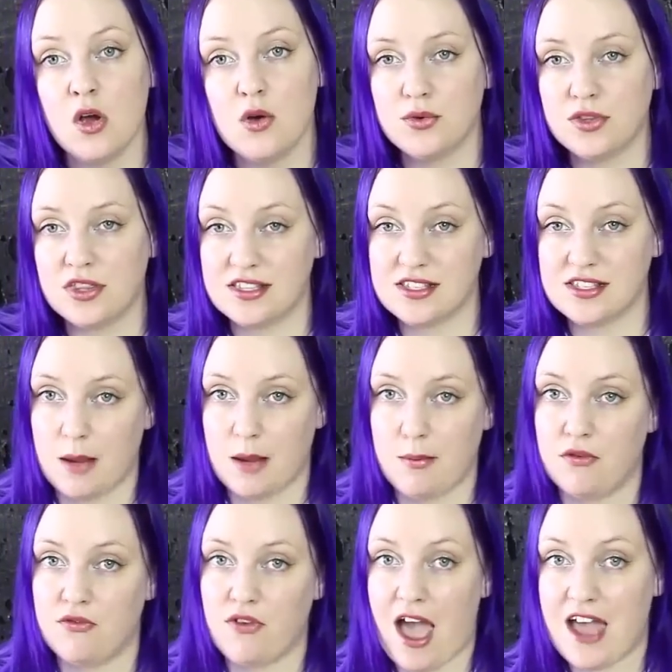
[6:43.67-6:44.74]
with this type
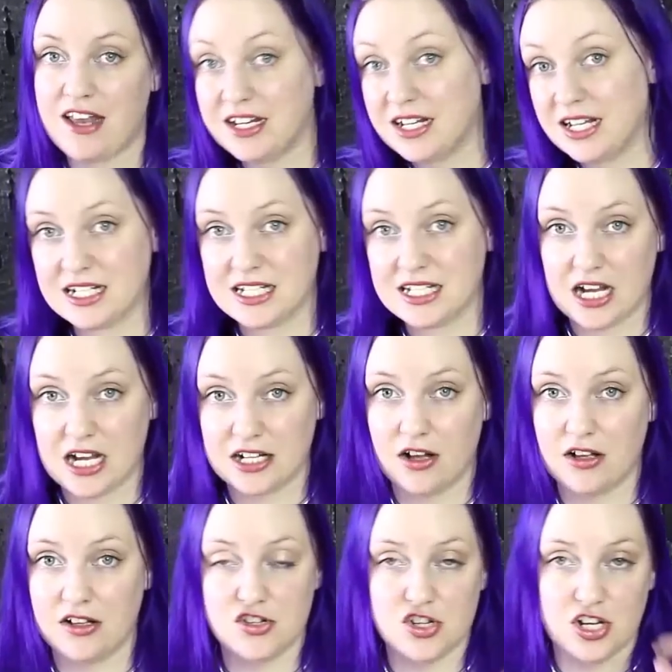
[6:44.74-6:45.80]
of editing
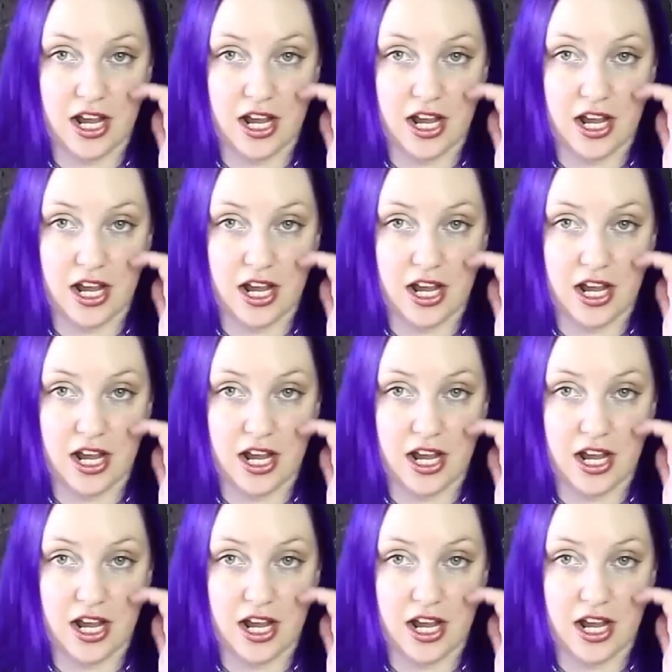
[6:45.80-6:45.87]
technology.